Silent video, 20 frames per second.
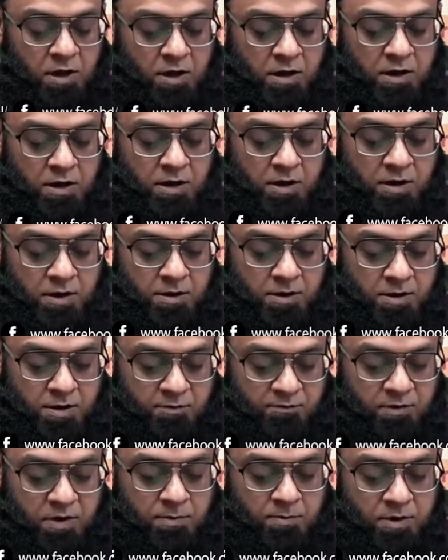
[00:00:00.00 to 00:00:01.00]

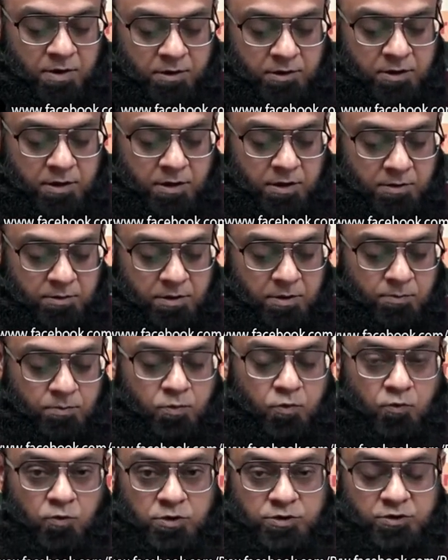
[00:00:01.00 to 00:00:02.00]
uh, among the, the
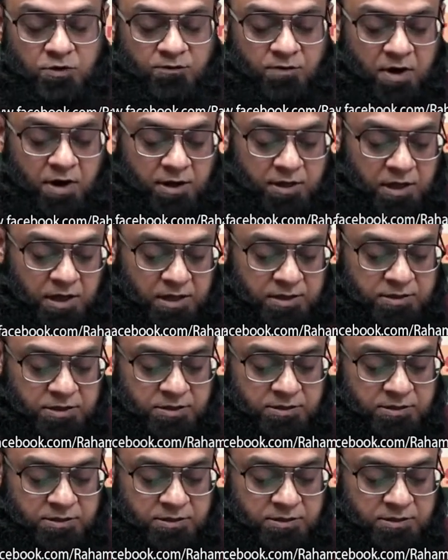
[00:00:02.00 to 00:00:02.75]
pools of ahadith